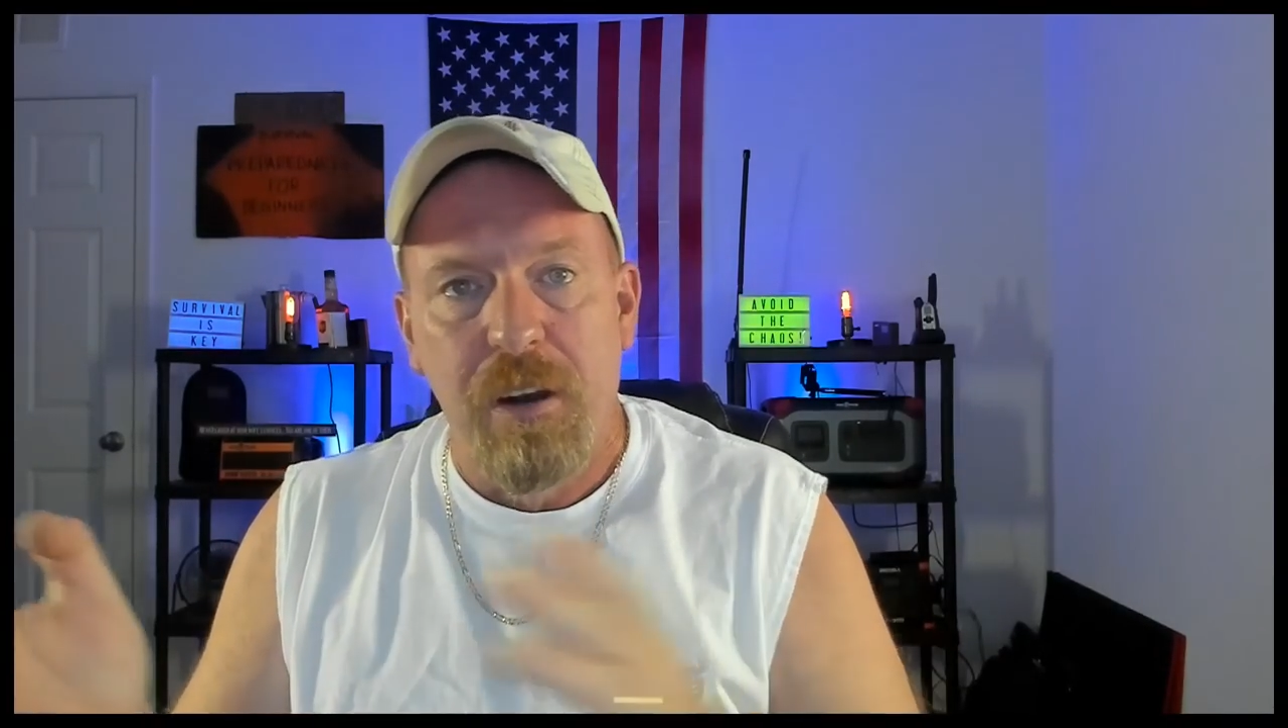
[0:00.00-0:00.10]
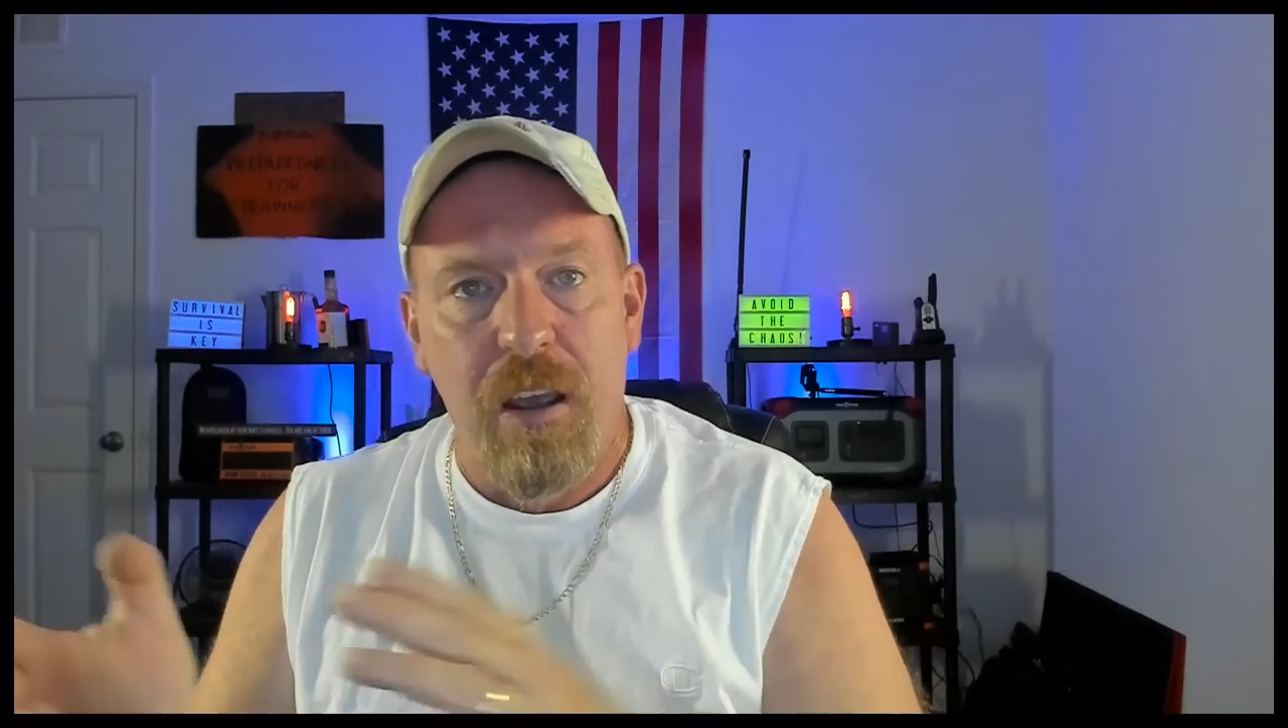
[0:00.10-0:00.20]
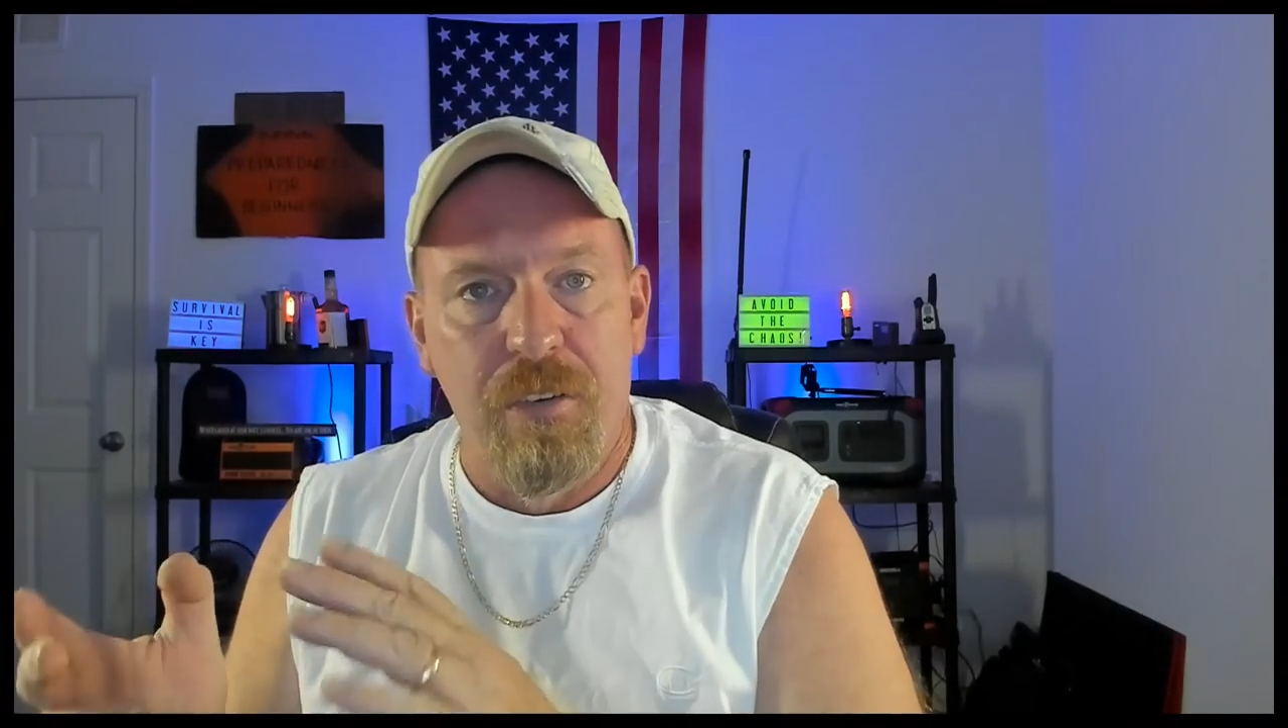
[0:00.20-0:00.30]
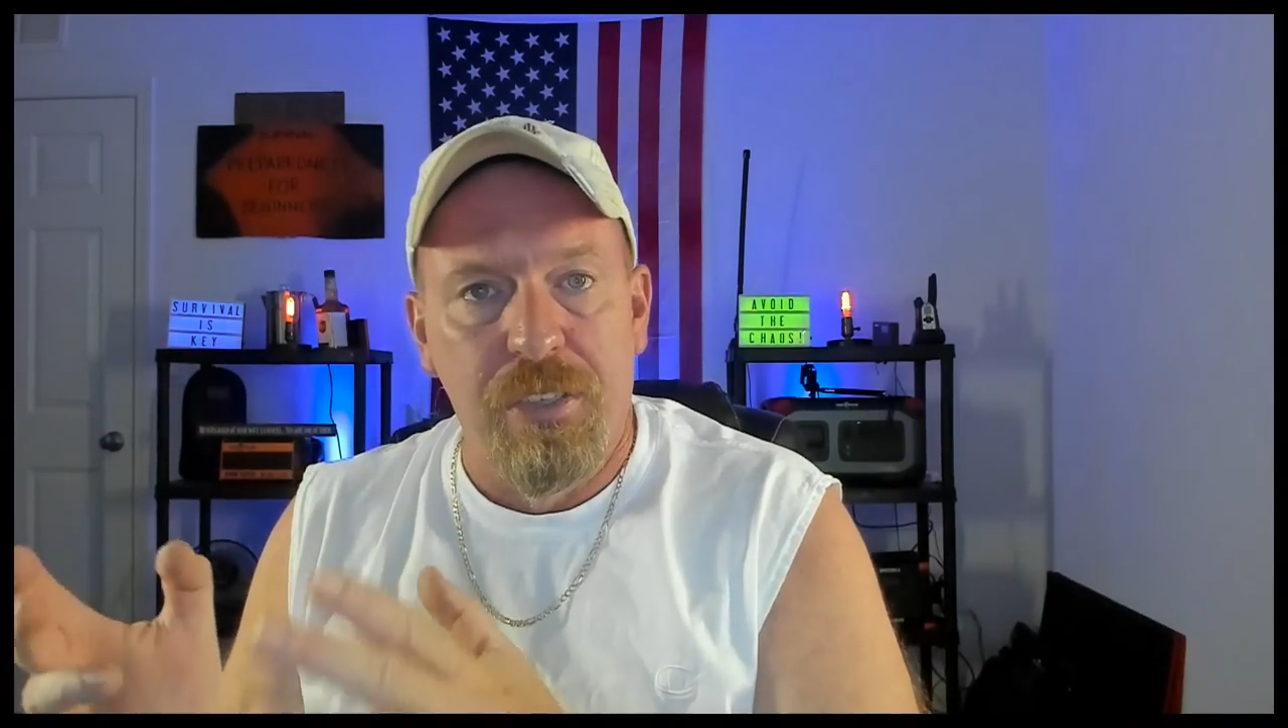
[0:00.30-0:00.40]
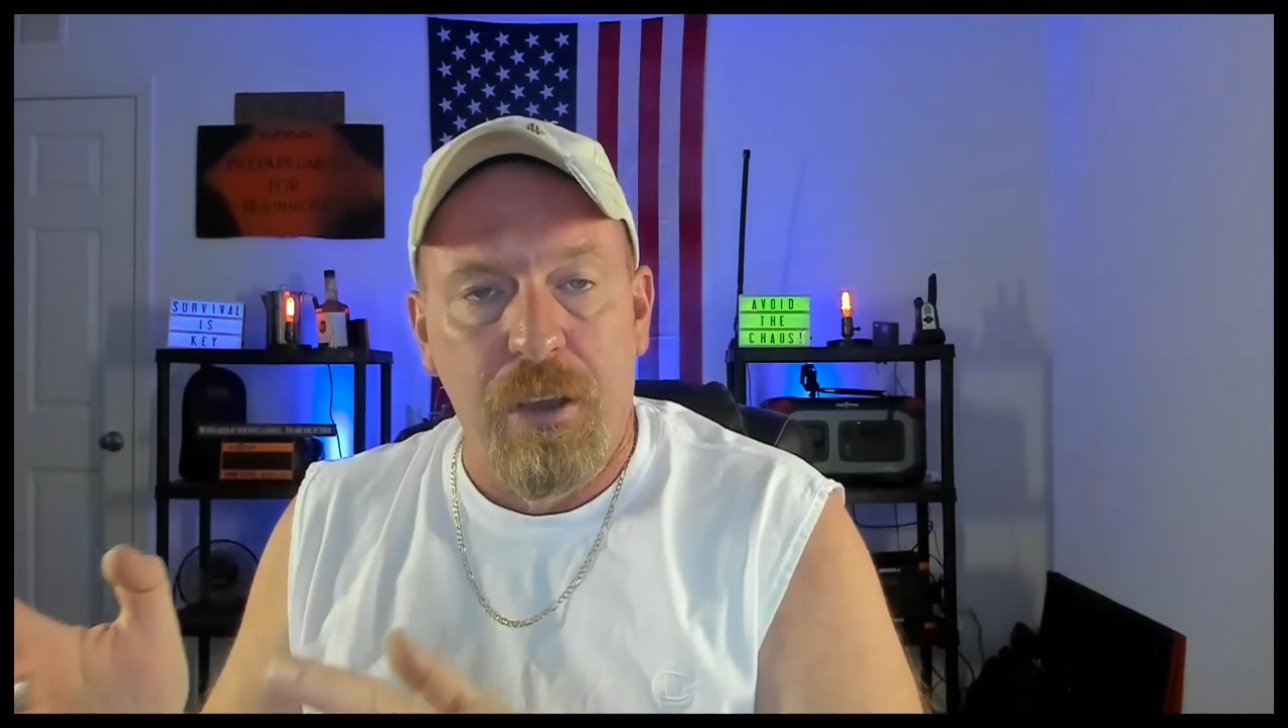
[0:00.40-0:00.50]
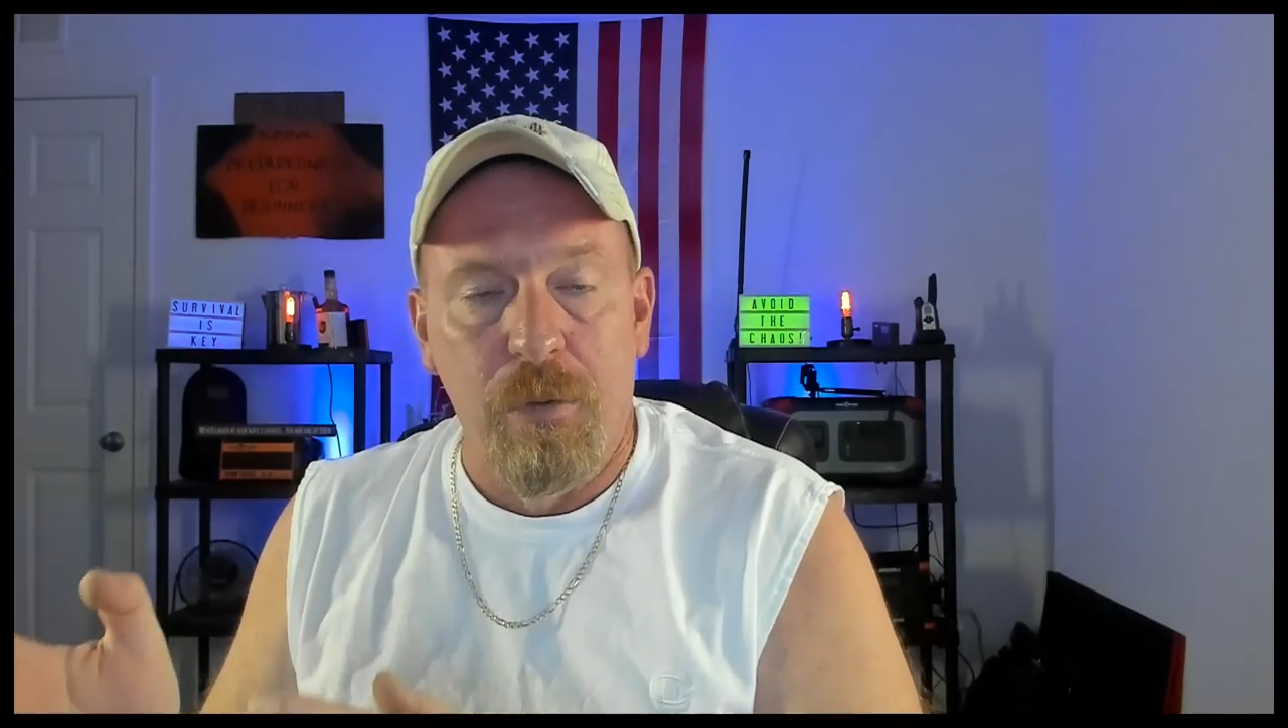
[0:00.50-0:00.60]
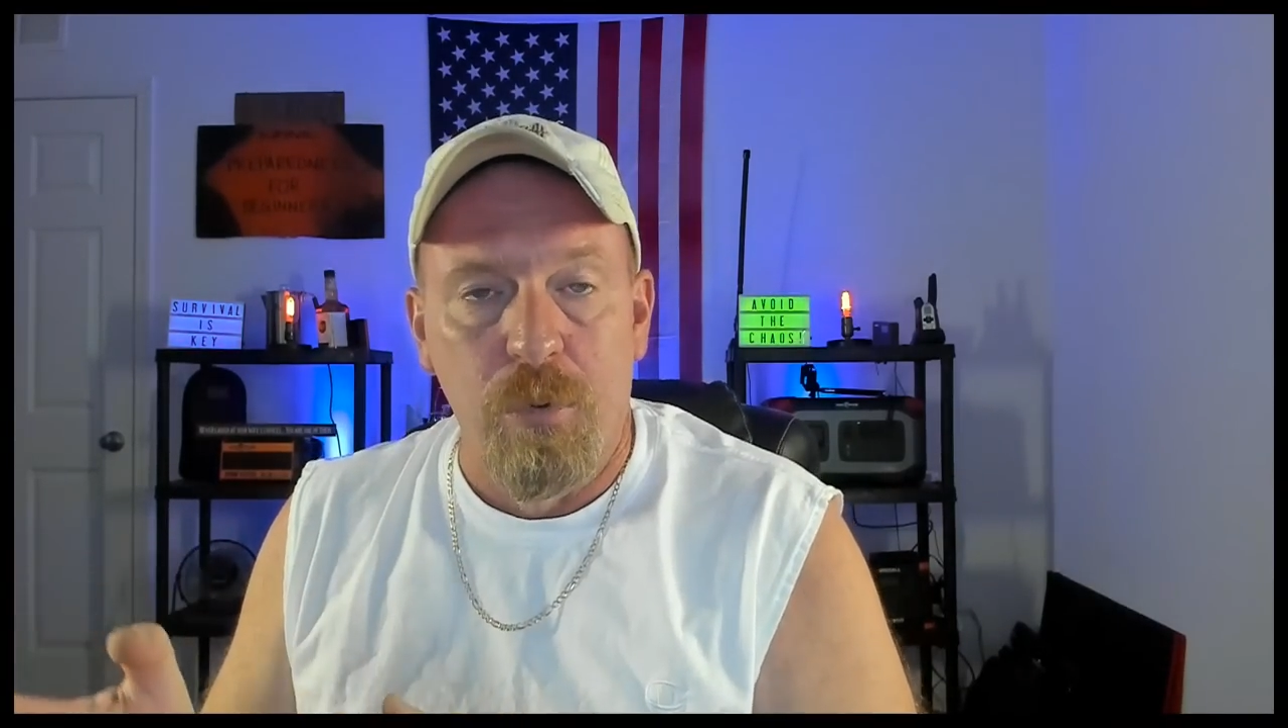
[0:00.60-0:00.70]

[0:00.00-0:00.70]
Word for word: everything